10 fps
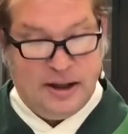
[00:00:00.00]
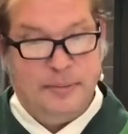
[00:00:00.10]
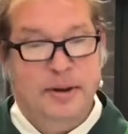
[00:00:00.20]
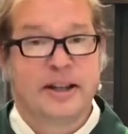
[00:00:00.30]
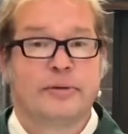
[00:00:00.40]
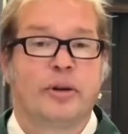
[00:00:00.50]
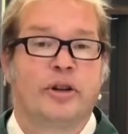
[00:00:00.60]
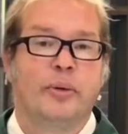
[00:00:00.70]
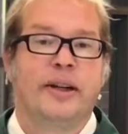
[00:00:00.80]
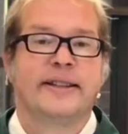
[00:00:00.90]
because we're
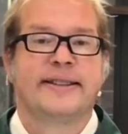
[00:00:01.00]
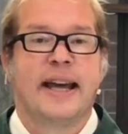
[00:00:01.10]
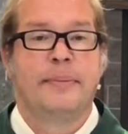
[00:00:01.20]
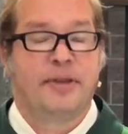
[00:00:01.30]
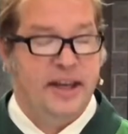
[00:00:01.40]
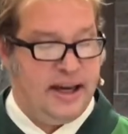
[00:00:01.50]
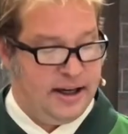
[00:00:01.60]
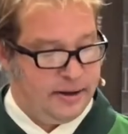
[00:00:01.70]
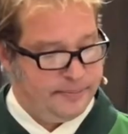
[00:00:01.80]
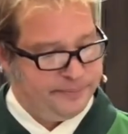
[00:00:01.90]
doing the same
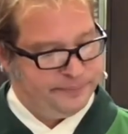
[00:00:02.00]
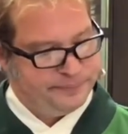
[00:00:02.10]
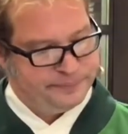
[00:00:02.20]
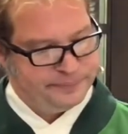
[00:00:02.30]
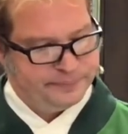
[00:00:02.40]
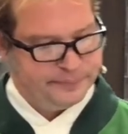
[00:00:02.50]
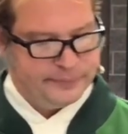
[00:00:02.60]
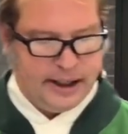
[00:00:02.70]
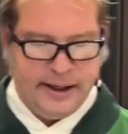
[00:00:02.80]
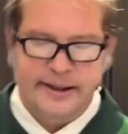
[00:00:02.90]
thing
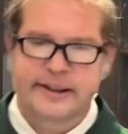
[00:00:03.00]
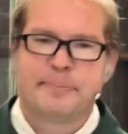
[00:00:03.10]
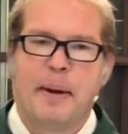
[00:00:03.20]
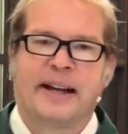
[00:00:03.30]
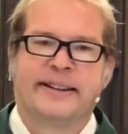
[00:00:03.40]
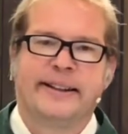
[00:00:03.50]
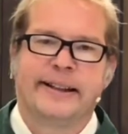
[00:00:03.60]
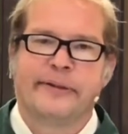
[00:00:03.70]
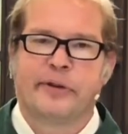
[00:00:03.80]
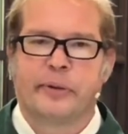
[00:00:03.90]
and expecting
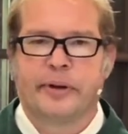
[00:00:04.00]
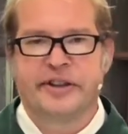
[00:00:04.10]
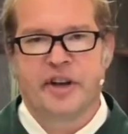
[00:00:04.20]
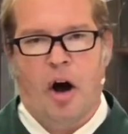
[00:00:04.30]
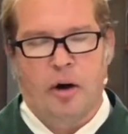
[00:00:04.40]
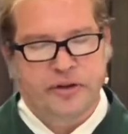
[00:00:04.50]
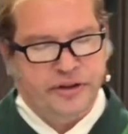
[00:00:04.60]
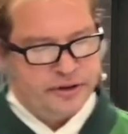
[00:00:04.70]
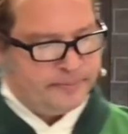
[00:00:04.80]
different results.